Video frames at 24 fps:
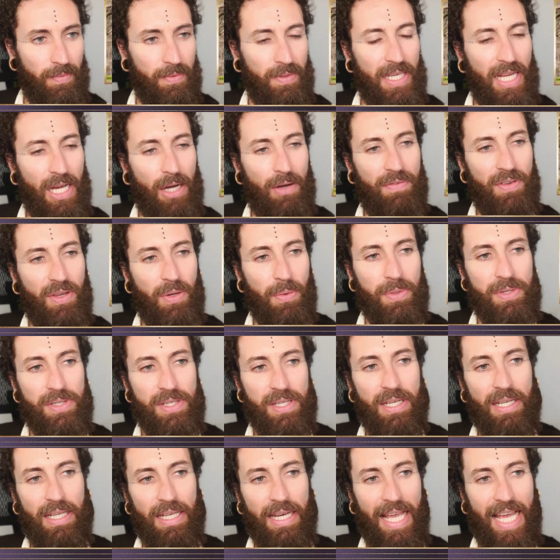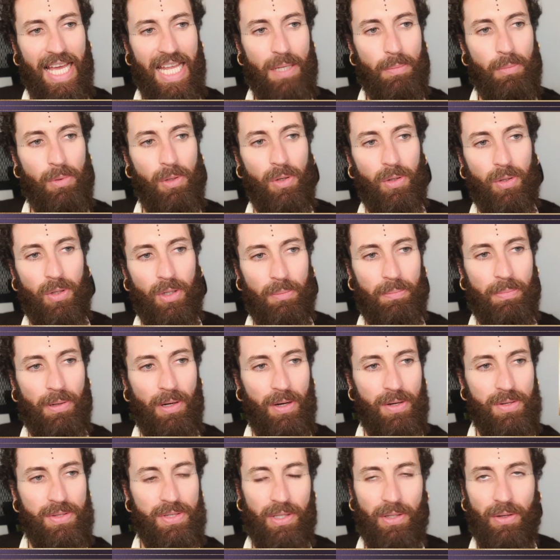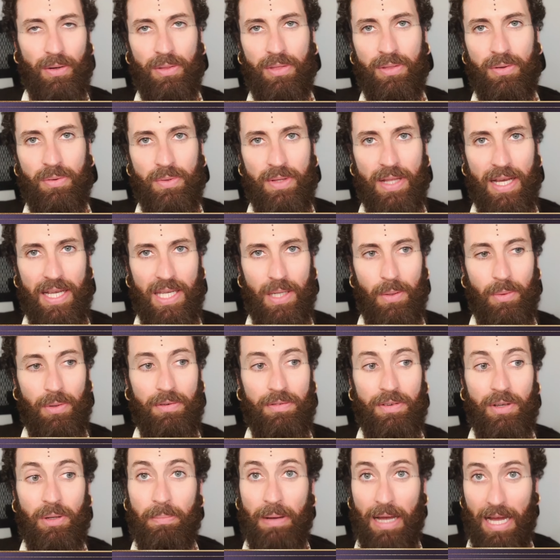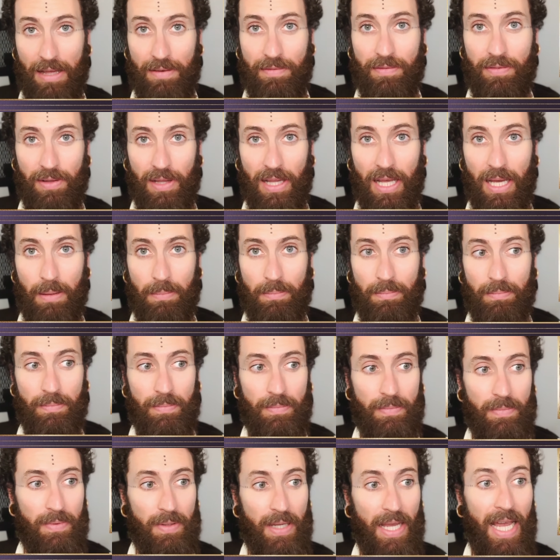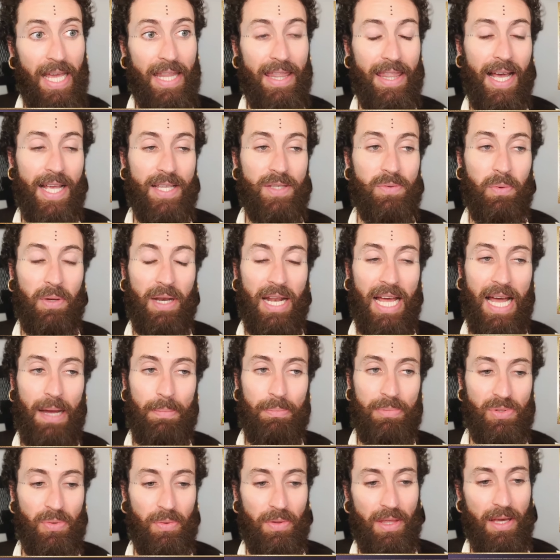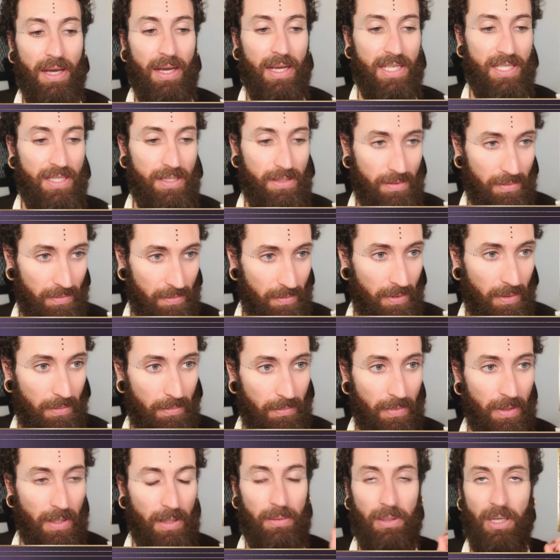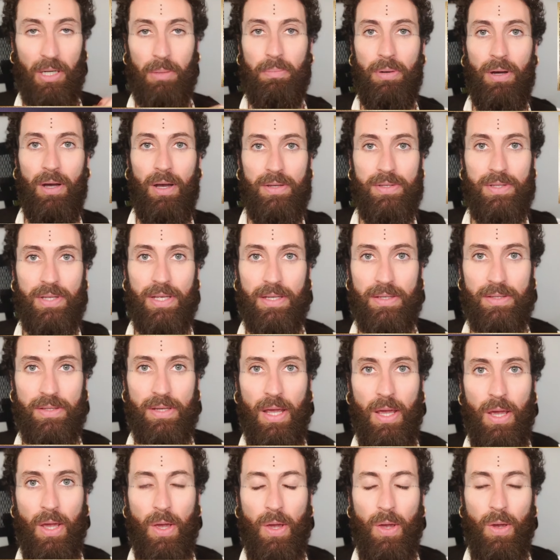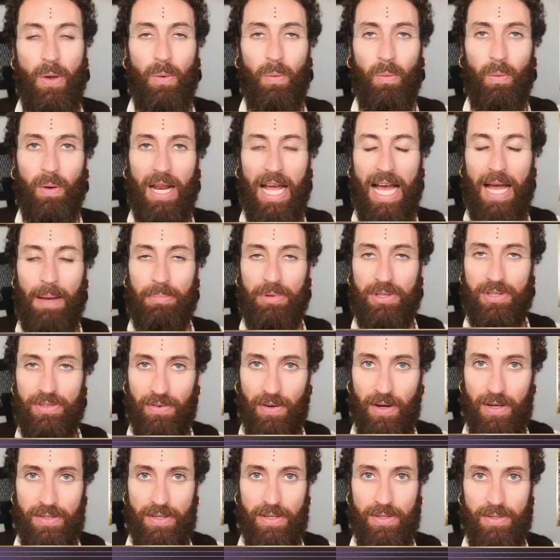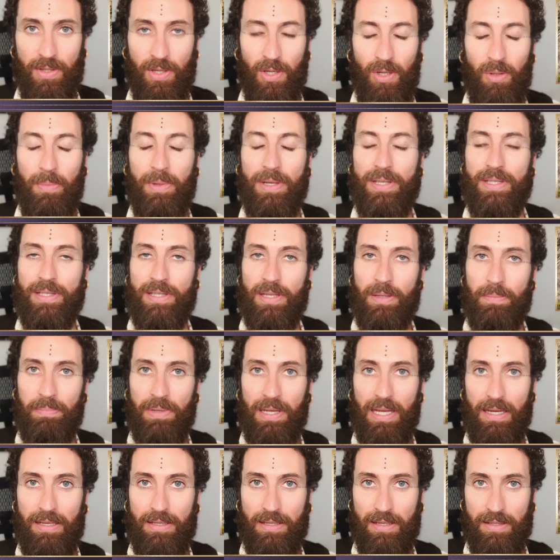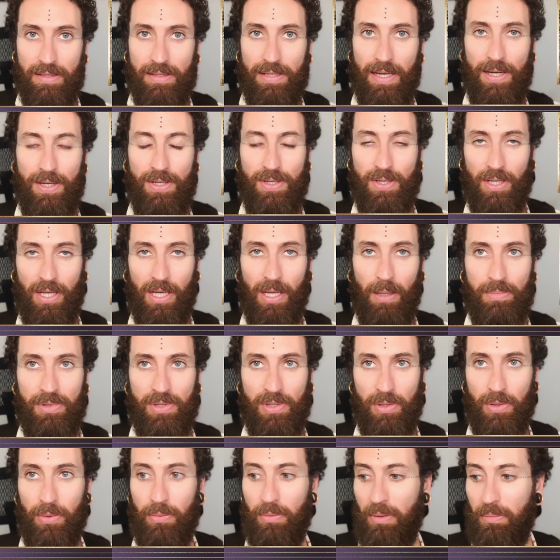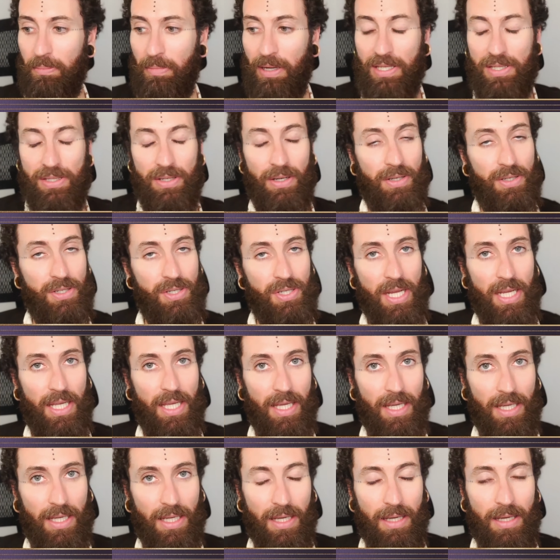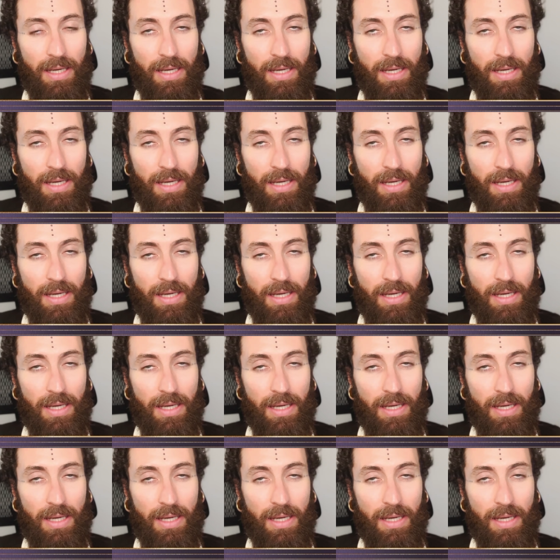Now, if you were seeing an animal or a person go through that, you would feel bad for them. And that's what happens with us. I'm going to pause this. What happens for us as humans is a big sensation comes through and we might start shaking,